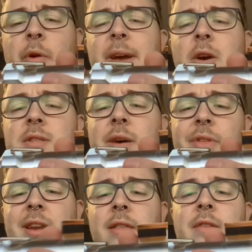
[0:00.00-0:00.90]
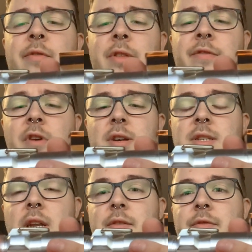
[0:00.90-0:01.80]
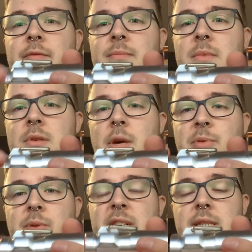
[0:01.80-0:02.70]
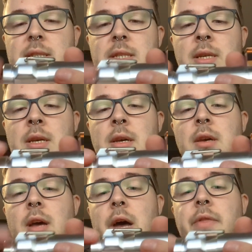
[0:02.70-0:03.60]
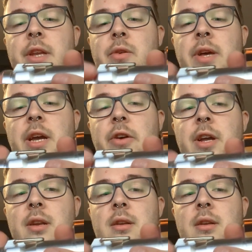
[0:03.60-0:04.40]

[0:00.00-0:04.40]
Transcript: won't make contact with anything for the first kind of couple twists, and then you'll hear it.